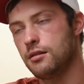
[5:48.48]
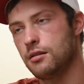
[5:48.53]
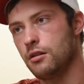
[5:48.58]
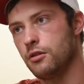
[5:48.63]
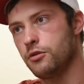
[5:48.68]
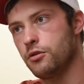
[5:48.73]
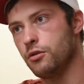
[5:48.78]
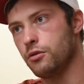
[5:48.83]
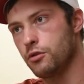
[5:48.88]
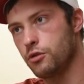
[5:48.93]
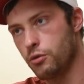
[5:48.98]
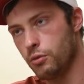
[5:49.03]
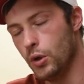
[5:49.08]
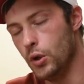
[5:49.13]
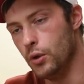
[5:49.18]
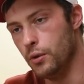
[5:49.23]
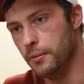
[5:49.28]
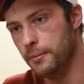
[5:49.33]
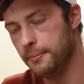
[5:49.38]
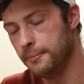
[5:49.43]
is also
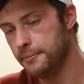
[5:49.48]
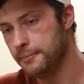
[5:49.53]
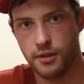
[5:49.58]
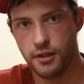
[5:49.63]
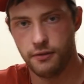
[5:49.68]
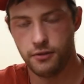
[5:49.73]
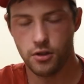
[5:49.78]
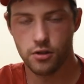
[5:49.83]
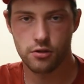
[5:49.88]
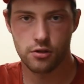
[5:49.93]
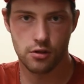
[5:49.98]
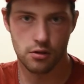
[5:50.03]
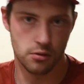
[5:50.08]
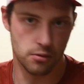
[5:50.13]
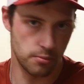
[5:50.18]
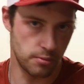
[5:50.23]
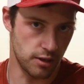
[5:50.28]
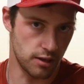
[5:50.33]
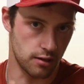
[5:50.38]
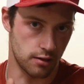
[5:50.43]
true. If your
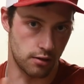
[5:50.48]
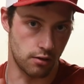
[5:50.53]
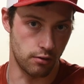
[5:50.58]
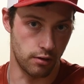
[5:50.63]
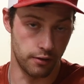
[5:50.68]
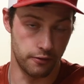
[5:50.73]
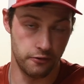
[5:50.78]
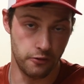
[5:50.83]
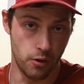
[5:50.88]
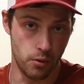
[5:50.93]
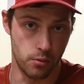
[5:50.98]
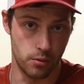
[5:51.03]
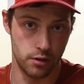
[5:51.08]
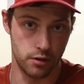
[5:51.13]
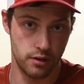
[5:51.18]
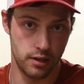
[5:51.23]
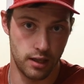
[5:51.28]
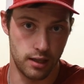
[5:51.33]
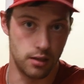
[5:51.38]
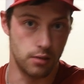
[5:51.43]
snowmobile is going
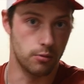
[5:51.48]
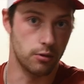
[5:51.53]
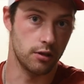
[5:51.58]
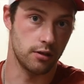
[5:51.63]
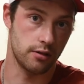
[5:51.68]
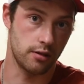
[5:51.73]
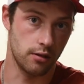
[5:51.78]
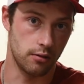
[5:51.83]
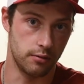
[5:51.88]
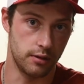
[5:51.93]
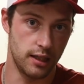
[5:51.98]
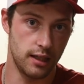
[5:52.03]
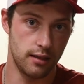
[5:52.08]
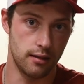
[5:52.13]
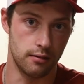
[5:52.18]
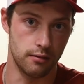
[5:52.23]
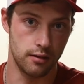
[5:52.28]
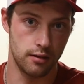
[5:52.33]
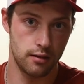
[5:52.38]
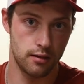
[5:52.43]
forward and you want to slow
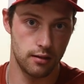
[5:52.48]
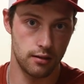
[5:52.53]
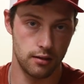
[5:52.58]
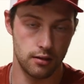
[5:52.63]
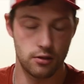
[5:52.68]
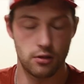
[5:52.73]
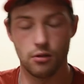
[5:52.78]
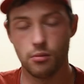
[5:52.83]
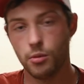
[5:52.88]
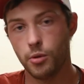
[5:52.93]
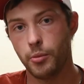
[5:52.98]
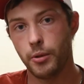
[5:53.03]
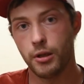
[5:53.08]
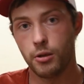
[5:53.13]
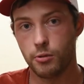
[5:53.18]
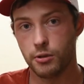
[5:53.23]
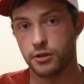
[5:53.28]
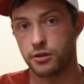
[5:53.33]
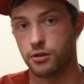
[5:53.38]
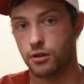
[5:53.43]
down, the
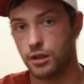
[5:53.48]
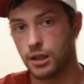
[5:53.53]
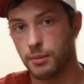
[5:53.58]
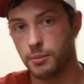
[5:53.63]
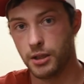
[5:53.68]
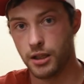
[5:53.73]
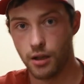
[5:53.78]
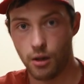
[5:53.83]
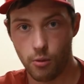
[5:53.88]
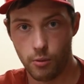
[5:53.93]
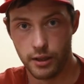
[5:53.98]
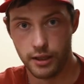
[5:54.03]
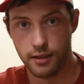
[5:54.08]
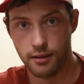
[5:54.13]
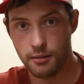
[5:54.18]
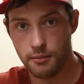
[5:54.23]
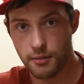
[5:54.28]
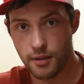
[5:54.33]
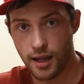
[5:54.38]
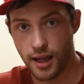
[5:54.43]
snowmobile wants to keep going.
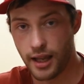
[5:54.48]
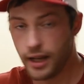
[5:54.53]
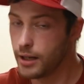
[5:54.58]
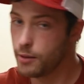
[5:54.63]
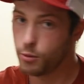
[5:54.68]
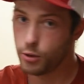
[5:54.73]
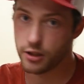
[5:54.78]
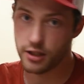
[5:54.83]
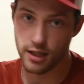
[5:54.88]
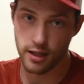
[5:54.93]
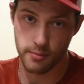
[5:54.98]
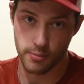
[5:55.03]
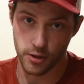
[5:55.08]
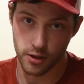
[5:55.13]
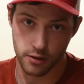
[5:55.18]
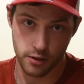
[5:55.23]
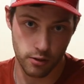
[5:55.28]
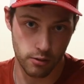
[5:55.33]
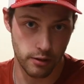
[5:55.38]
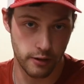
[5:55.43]
And it would keep
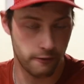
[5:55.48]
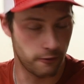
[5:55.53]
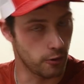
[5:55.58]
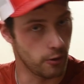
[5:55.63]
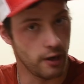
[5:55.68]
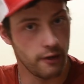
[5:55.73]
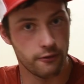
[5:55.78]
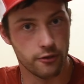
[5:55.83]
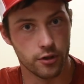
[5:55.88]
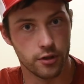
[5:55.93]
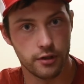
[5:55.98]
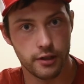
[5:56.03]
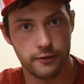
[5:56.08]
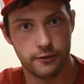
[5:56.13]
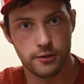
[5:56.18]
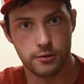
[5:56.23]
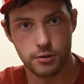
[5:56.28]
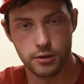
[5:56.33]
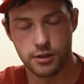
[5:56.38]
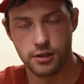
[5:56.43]
on going forever
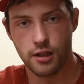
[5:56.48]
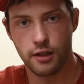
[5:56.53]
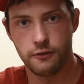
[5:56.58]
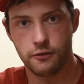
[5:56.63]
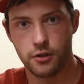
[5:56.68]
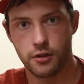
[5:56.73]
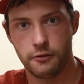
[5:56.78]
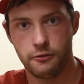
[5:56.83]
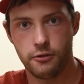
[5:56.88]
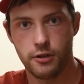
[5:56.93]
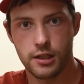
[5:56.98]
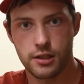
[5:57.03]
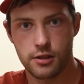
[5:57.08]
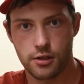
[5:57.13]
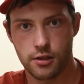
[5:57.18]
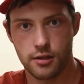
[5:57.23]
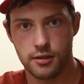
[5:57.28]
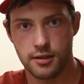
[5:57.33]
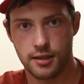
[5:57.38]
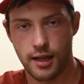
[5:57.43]
if it was not for the
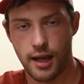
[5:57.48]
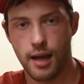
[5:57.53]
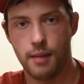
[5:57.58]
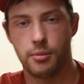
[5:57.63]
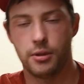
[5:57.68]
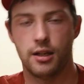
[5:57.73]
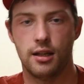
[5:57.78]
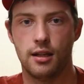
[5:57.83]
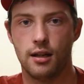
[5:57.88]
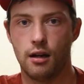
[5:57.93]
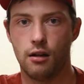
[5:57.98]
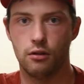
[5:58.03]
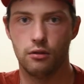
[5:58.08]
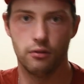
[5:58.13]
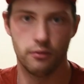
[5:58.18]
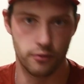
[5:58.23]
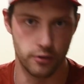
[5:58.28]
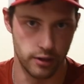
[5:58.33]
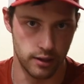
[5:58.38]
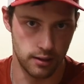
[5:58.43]
friction happening all over